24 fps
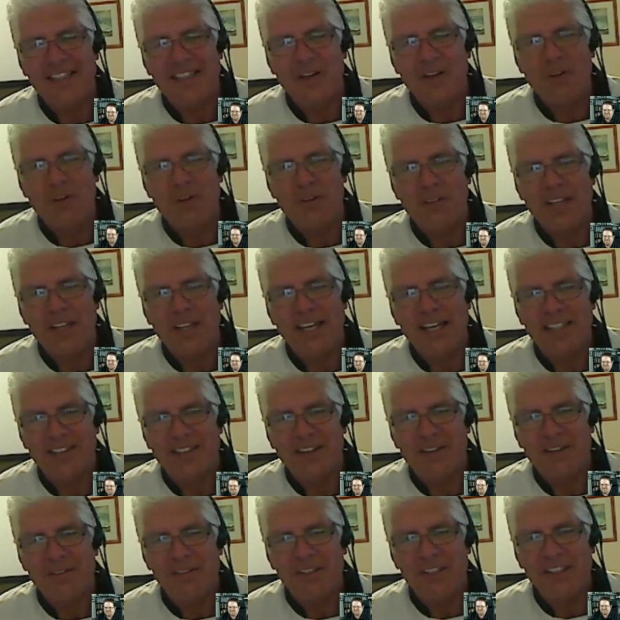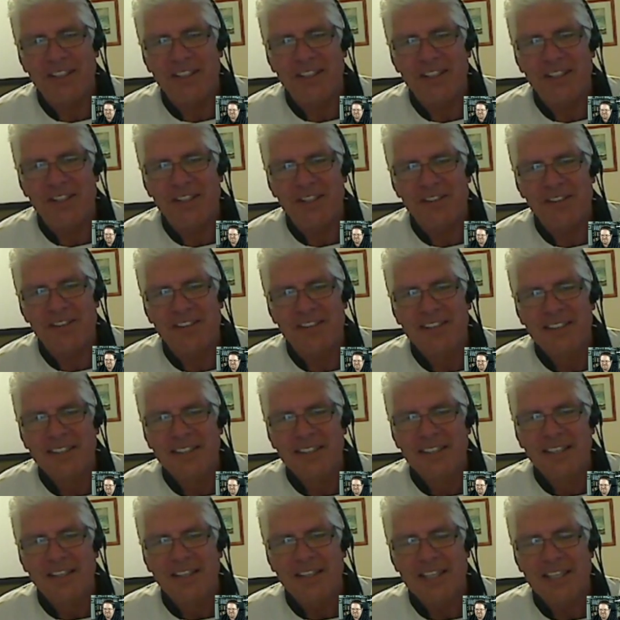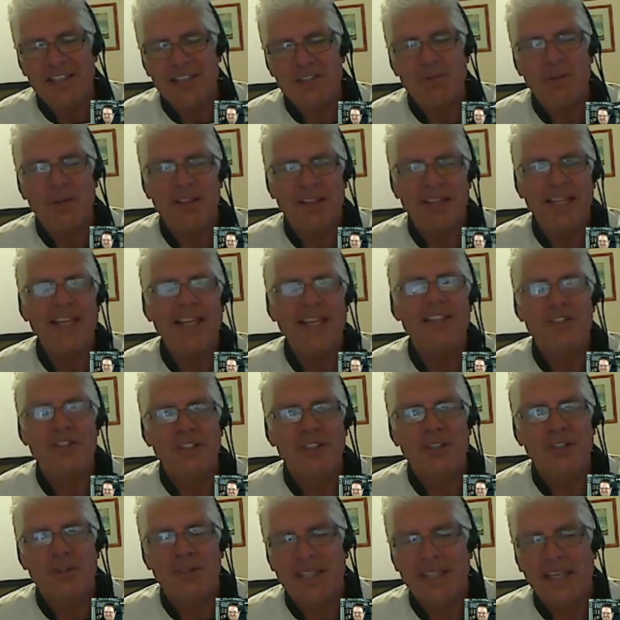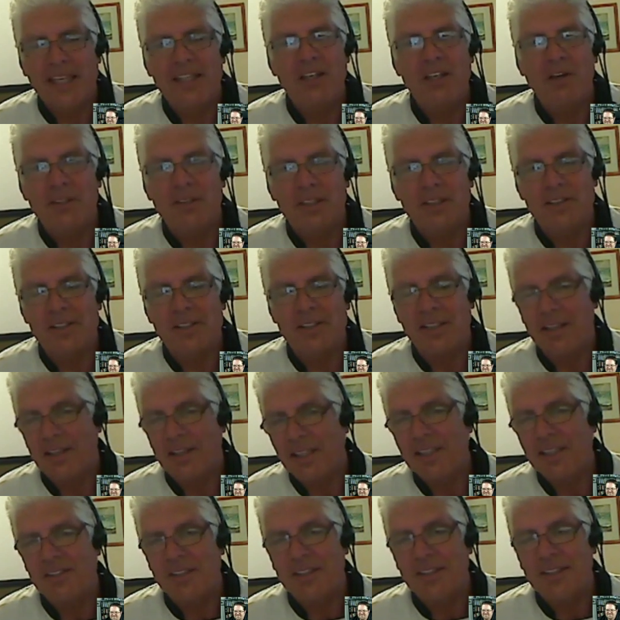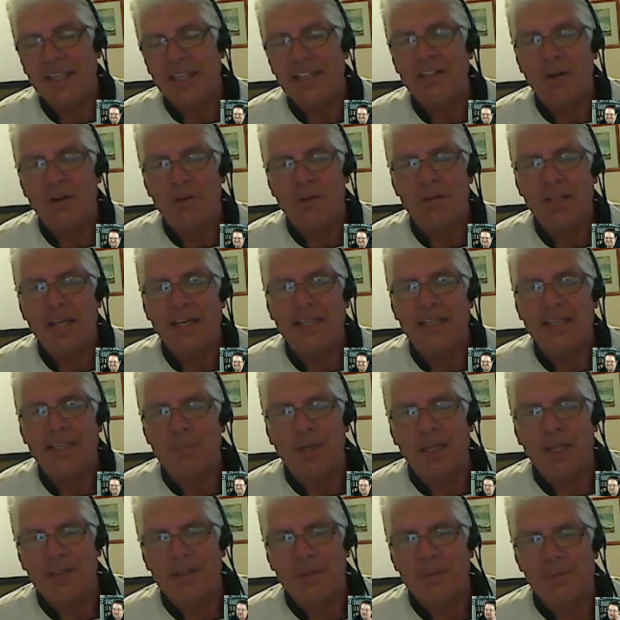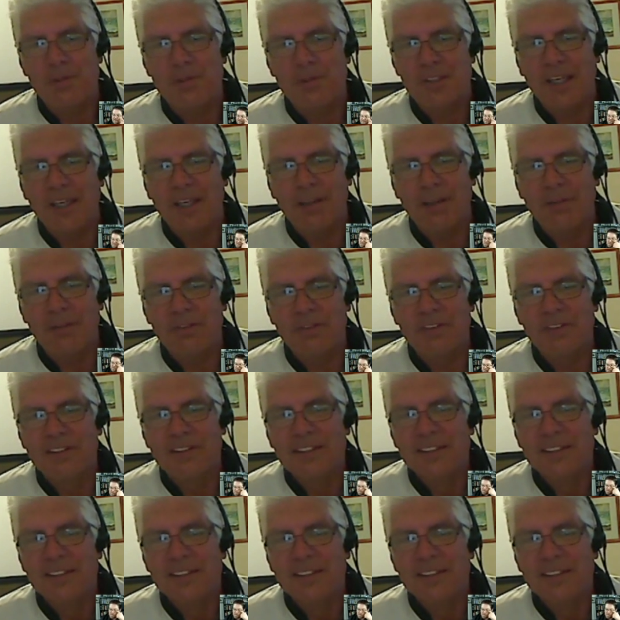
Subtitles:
don't like in our videos, that's what they do, and it's the things that they don't like about themselves.